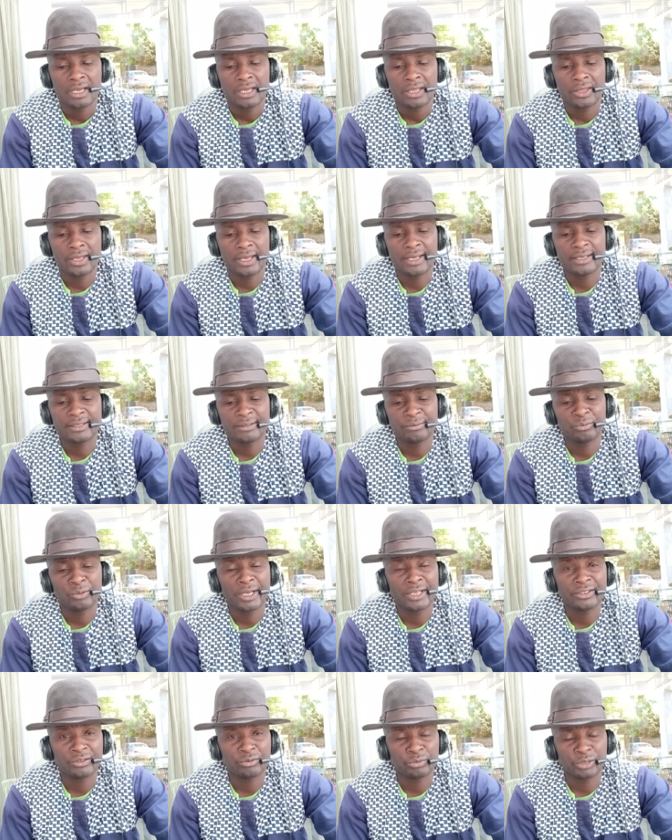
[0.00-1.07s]
There are some
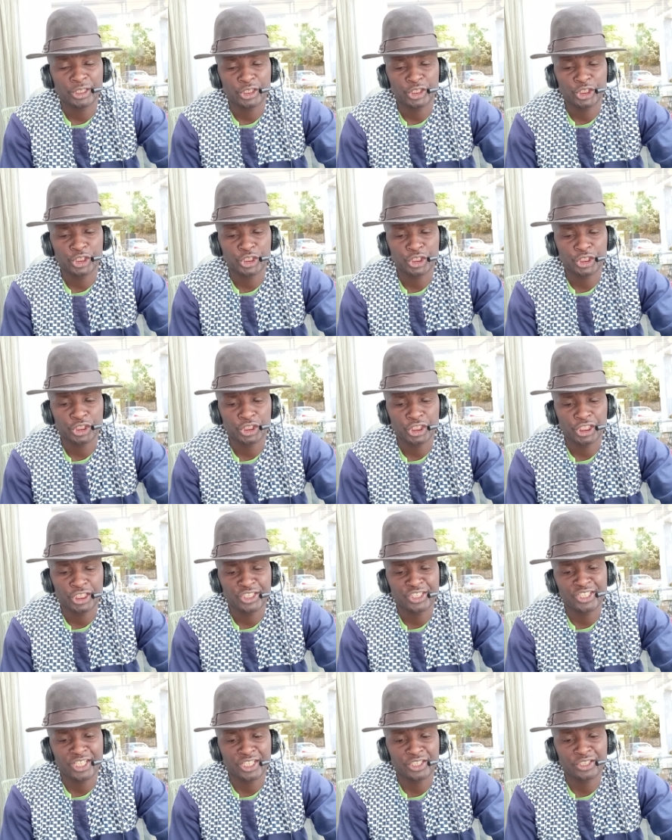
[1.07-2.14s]
ways in which
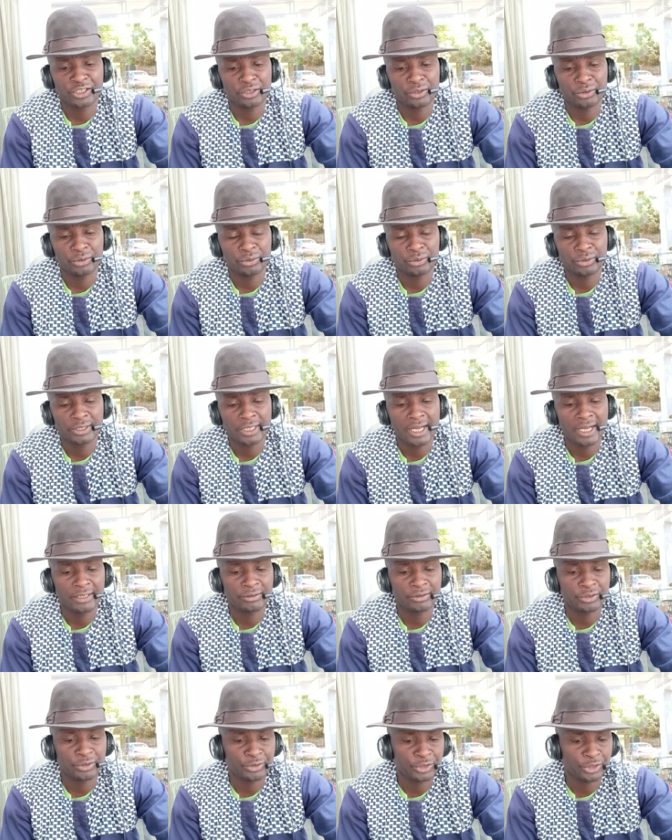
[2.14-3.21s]
international law can
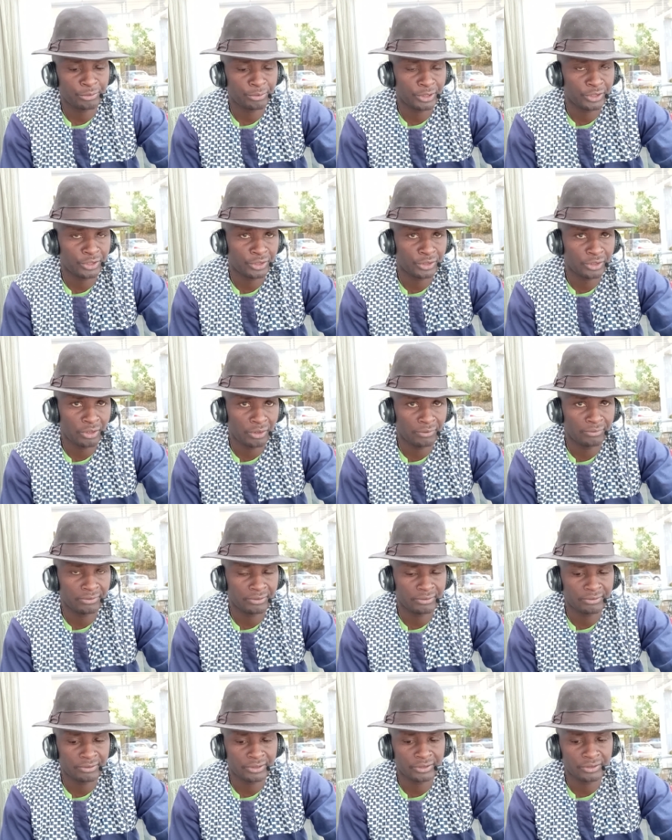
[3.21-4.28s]
contribute to
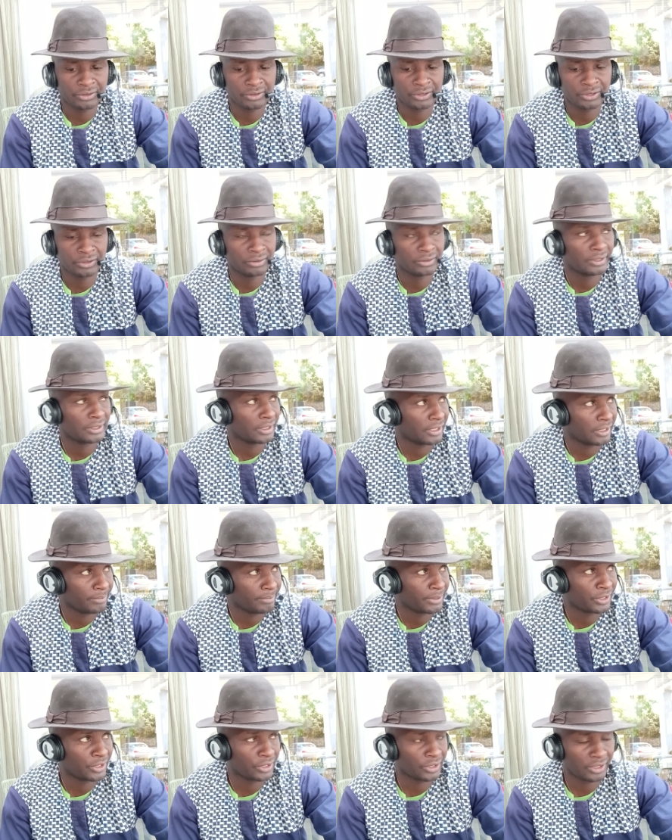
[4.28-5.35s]
conflict resolution, in
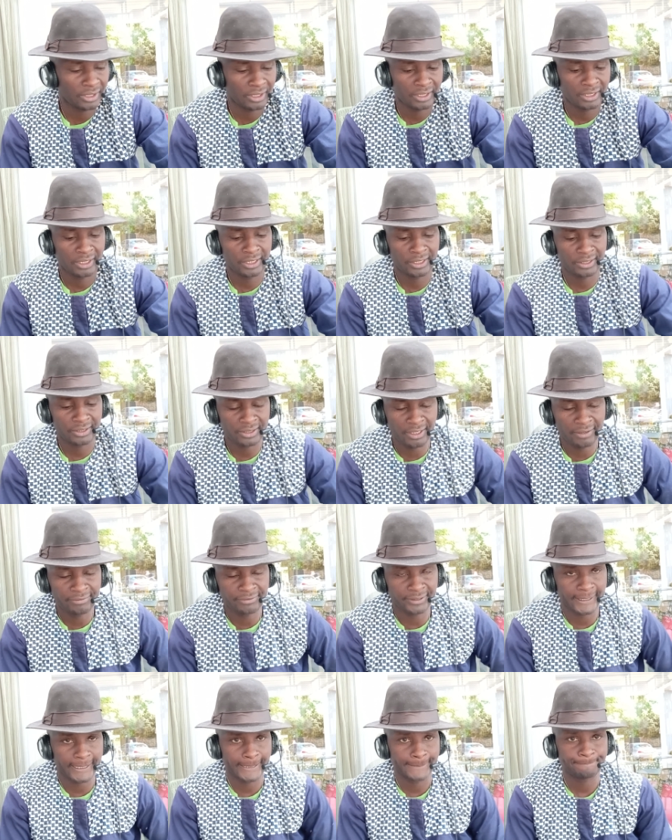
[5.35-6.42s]
particular in East
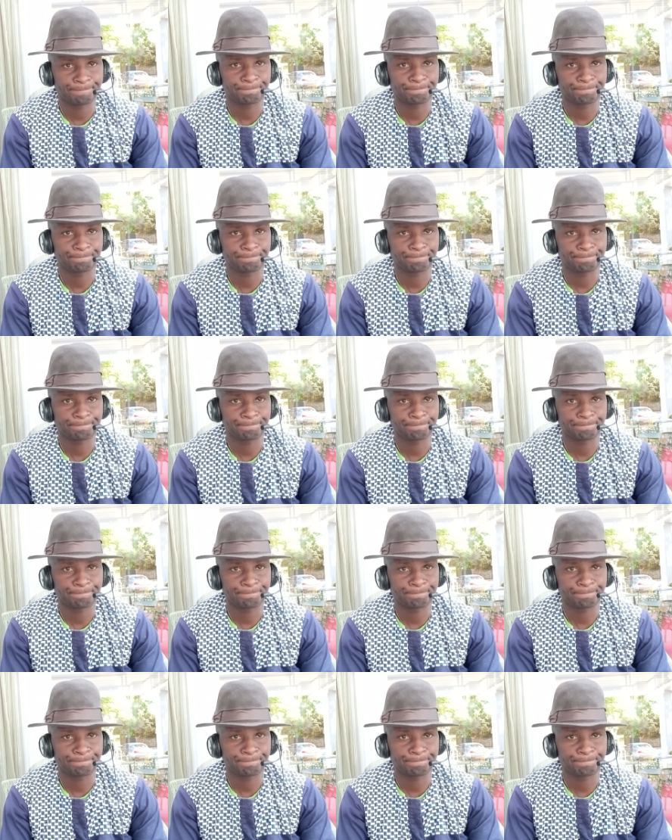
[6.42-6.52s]
Africa.